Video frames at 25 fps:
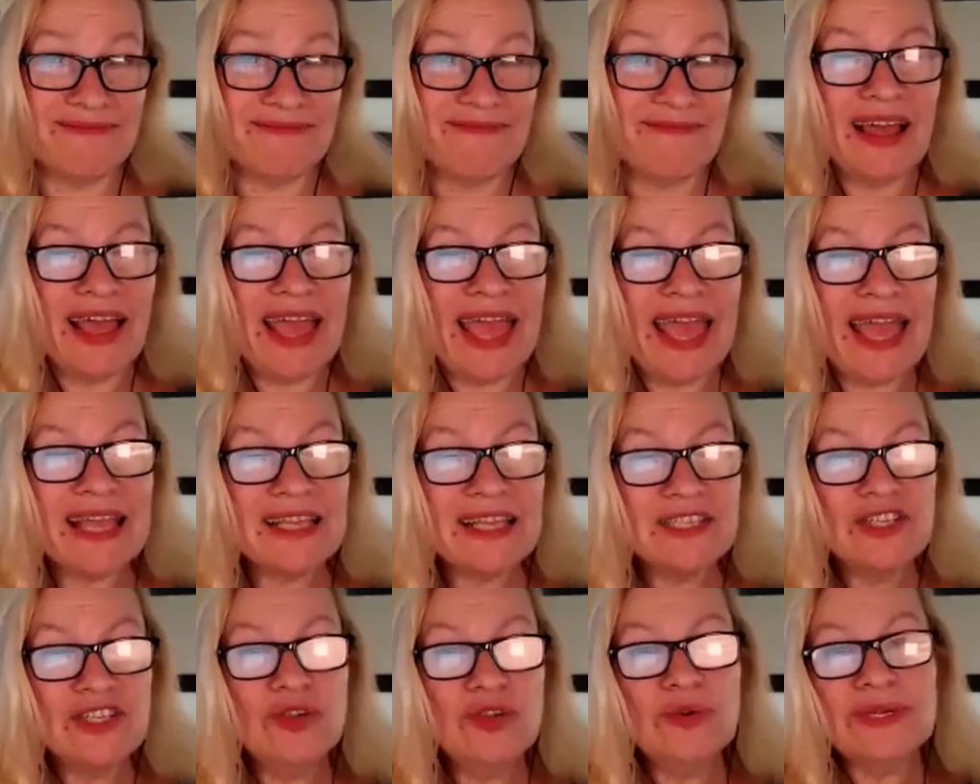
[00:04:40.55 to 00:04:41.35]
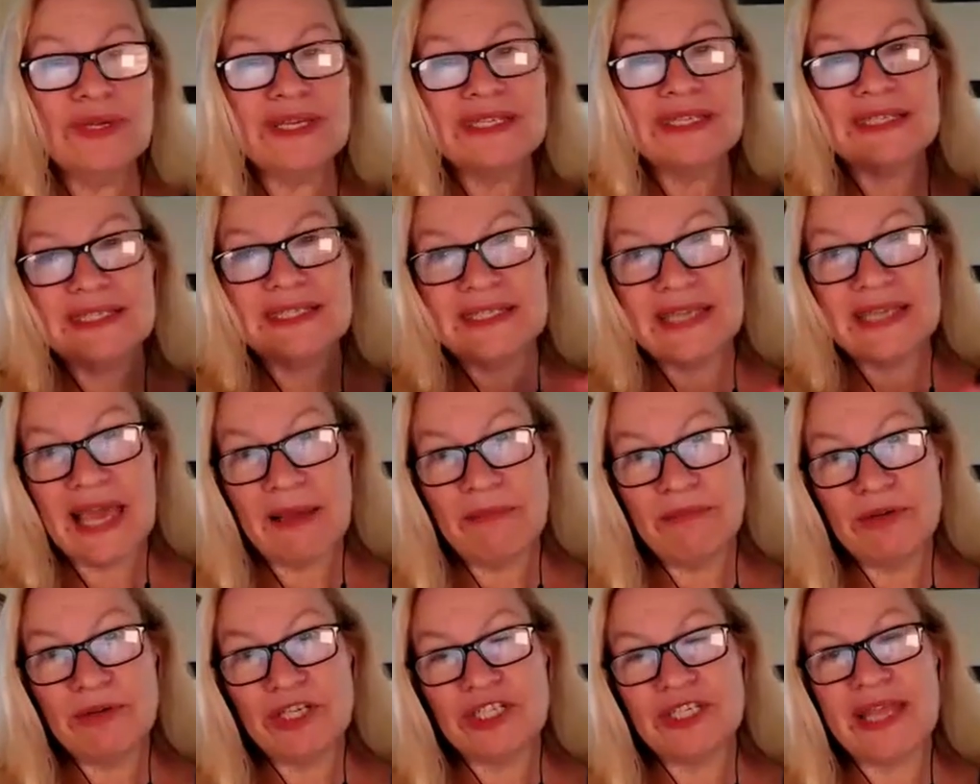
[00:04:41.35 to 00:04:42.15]
Now, as you
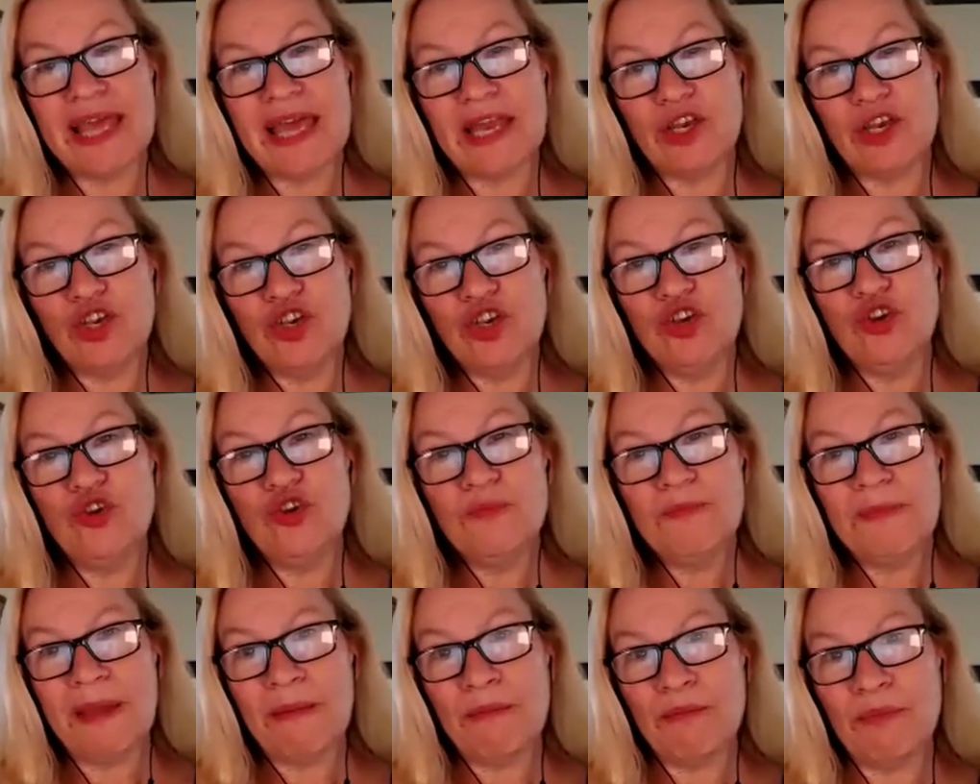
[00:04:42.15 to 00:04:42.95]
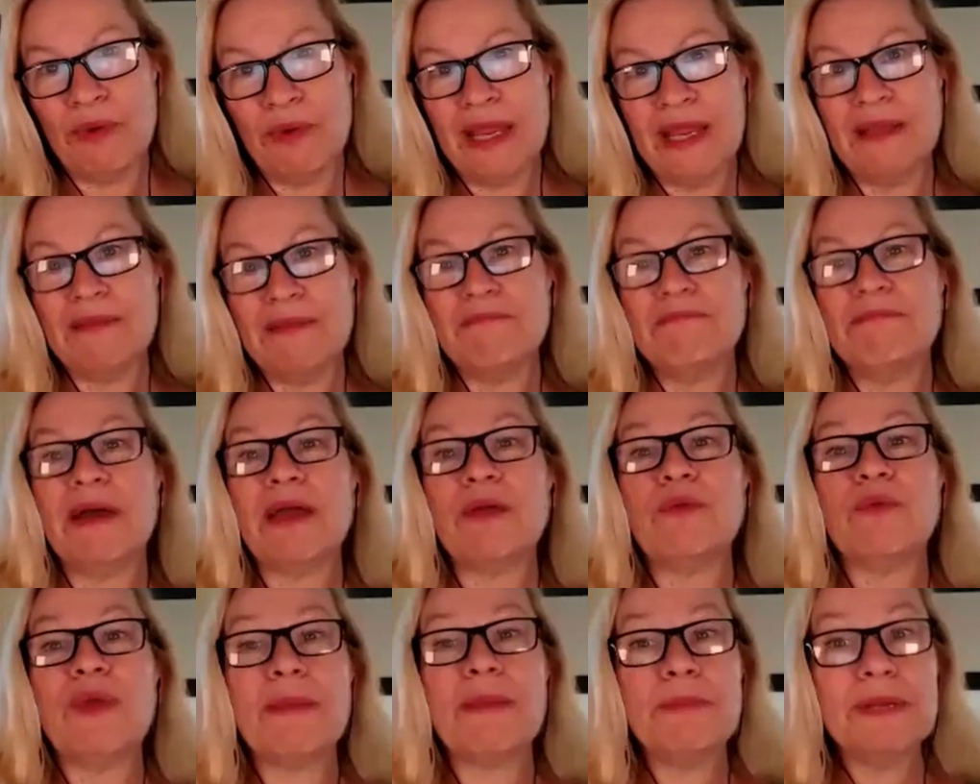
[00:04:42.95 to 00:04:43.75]
establish that new memory
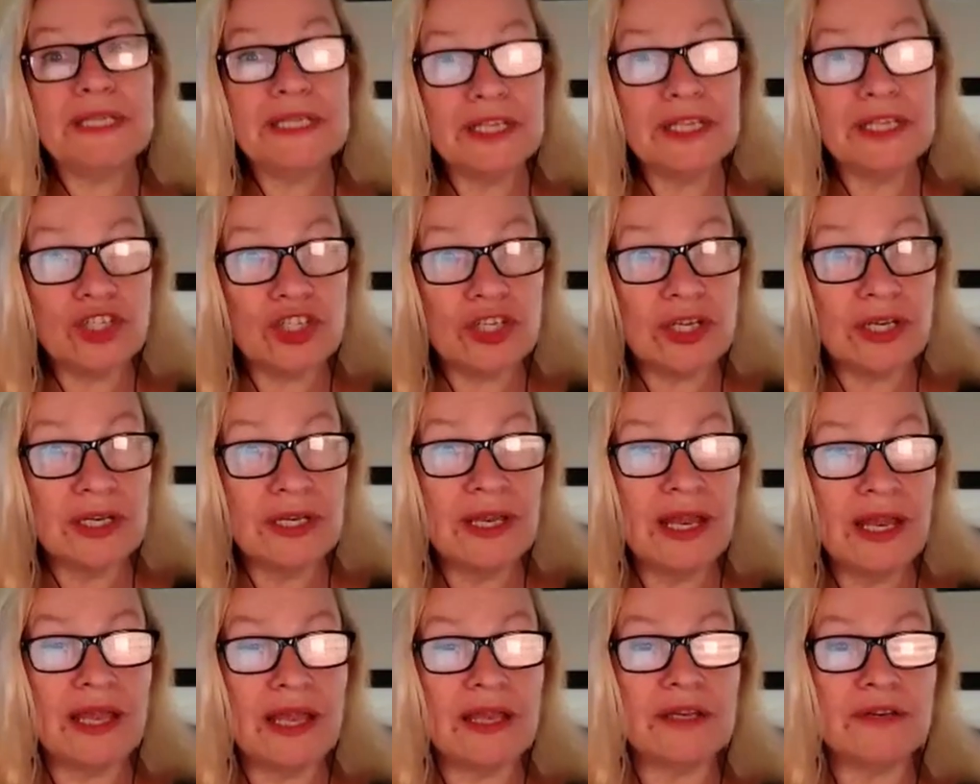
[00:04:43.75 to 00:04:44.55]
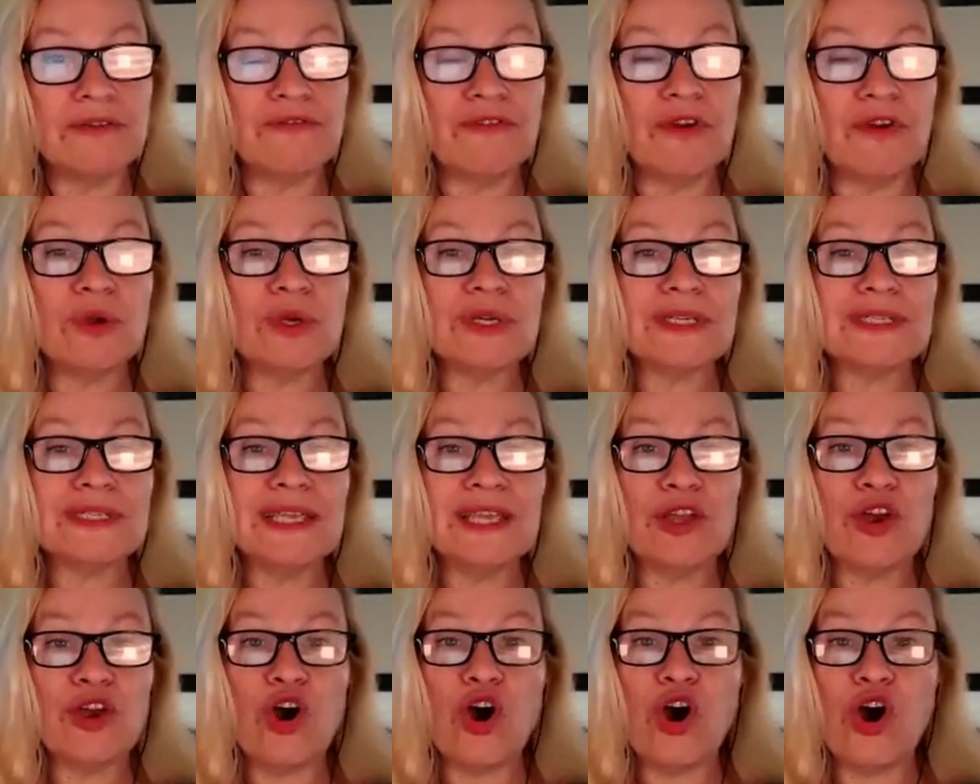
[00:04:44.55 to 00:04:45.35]
by repetition and
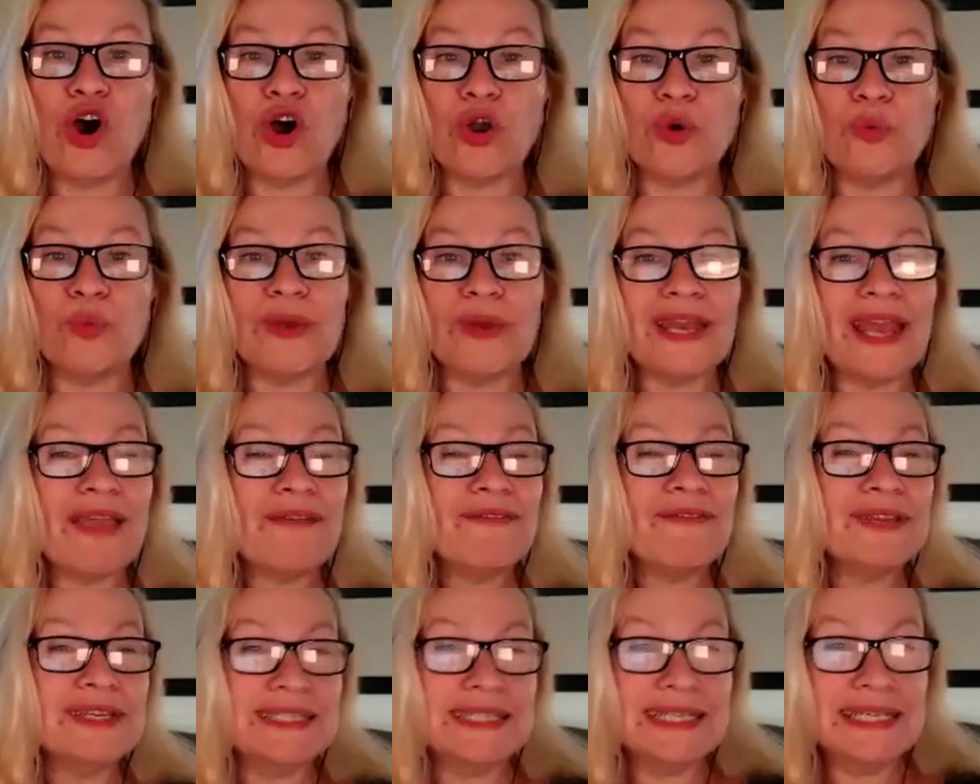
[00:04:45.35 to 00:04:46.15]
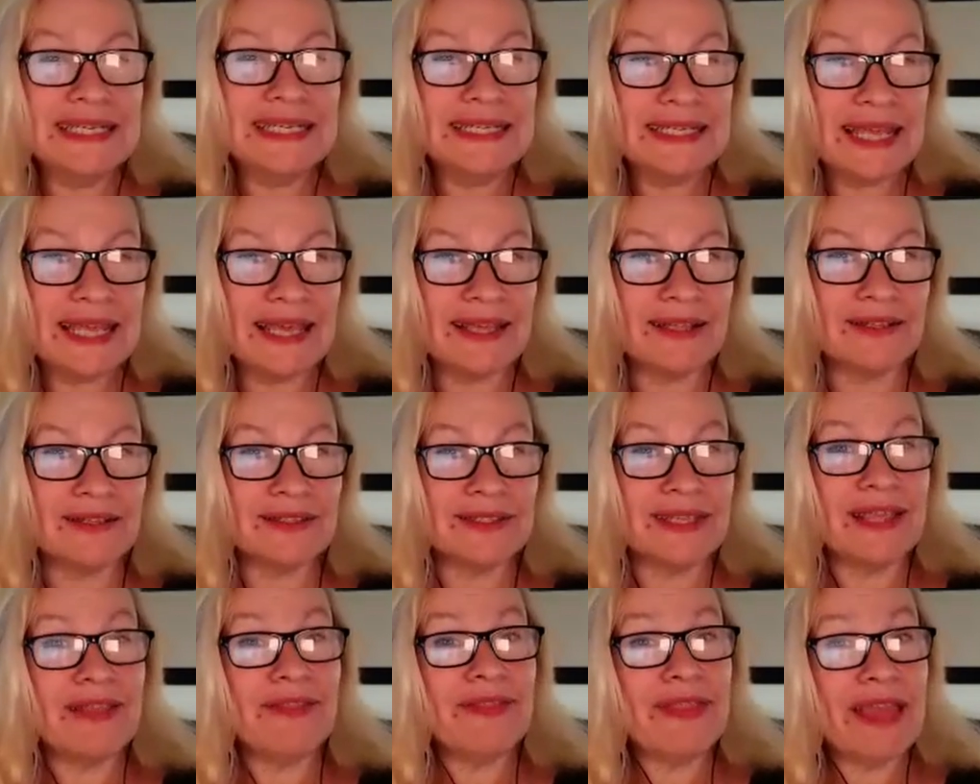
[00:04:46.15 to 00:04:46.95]
focusing on whatever
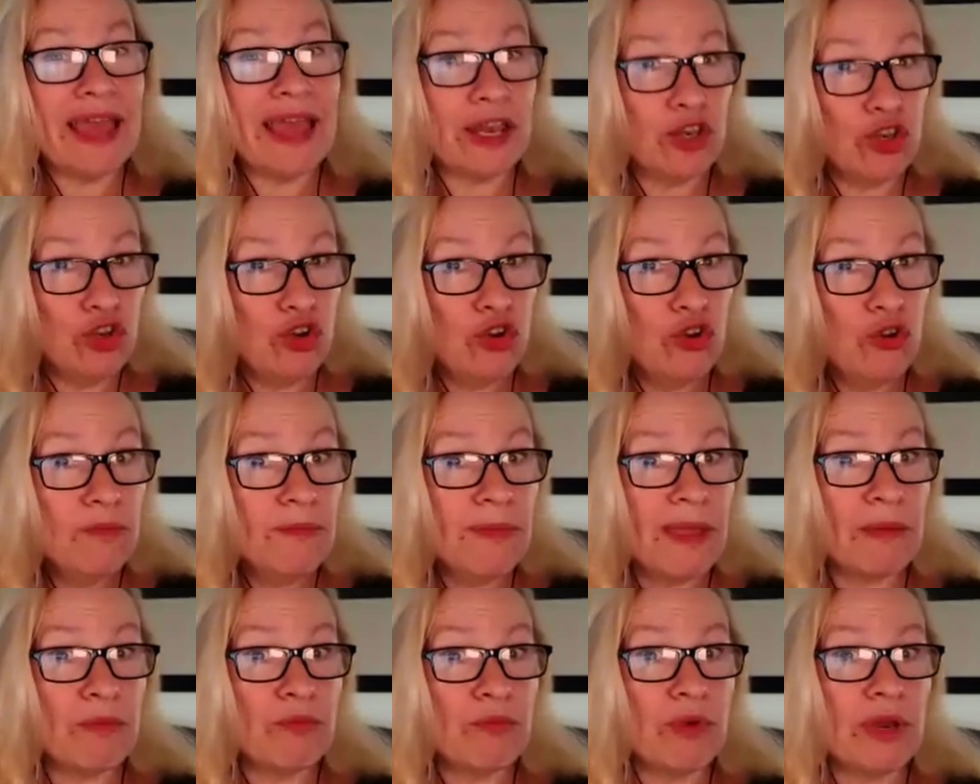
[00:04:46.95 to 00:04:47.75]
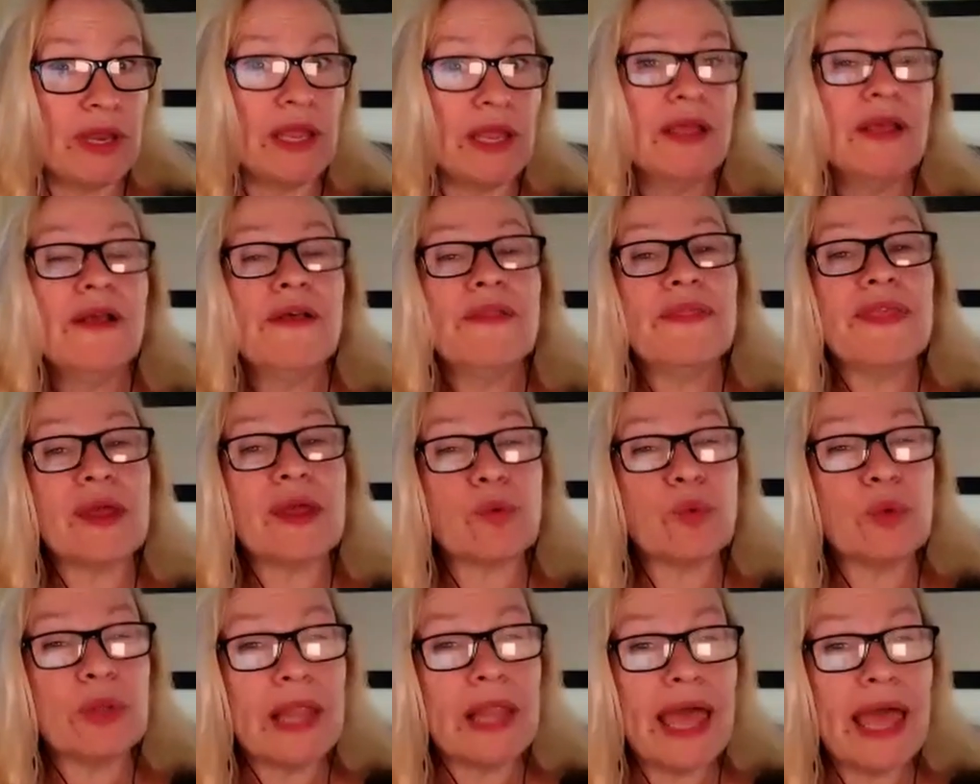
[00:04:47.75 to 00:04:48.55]
details in that new memory
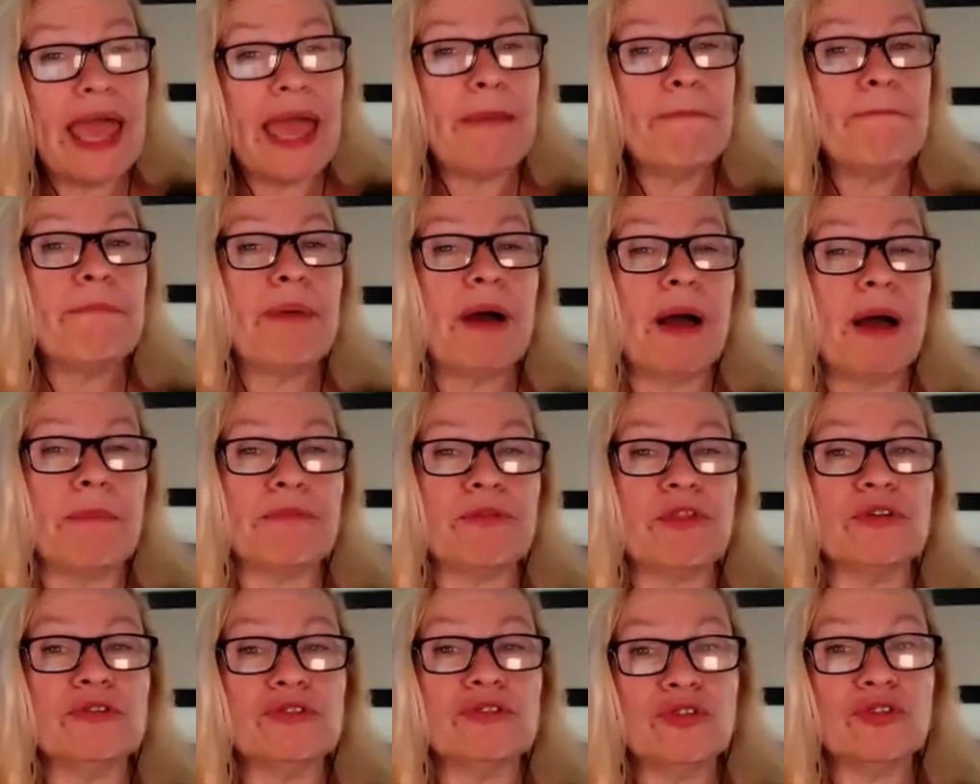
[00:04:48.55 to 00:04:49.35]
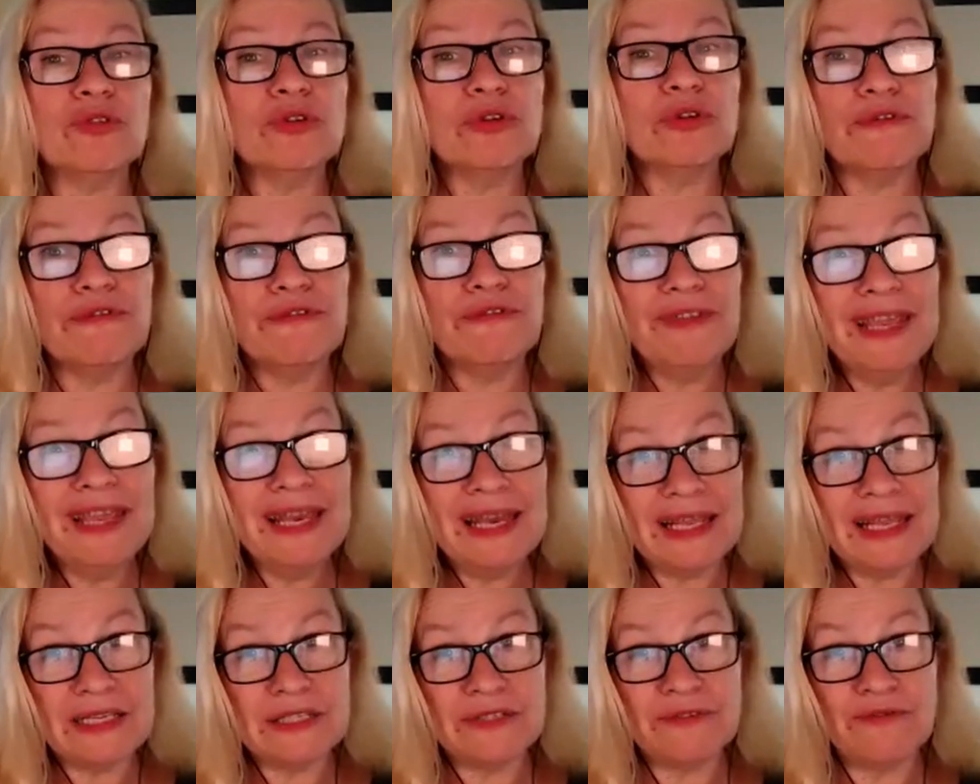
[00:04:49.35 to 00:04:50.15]
that will amp up those good
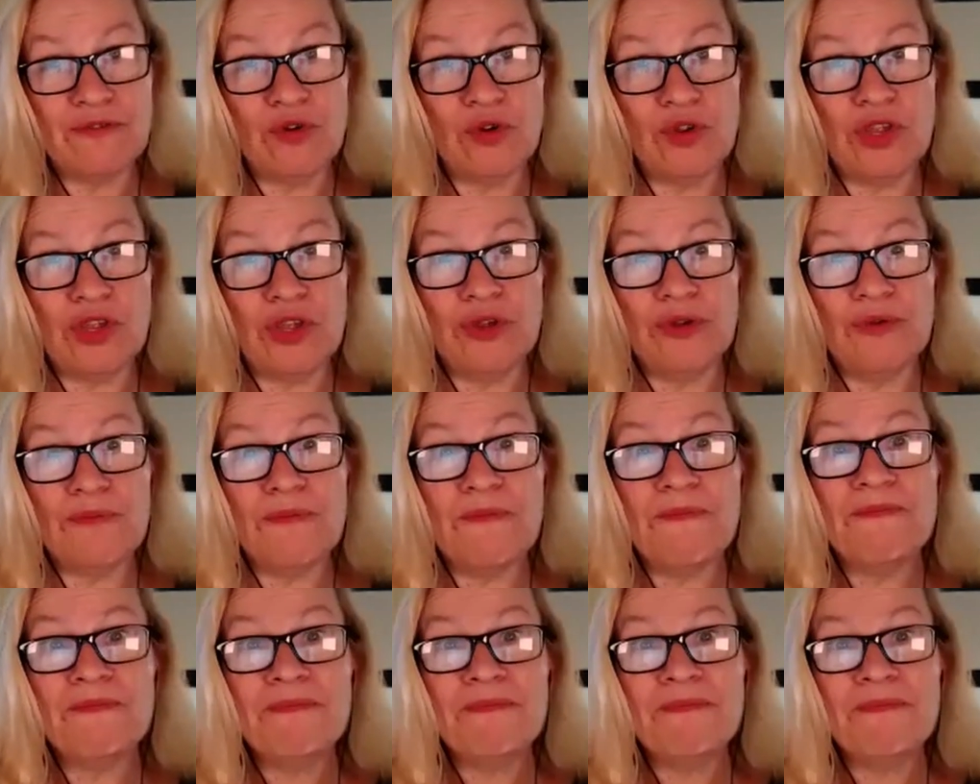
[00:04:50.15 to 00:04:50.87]
feelings for you,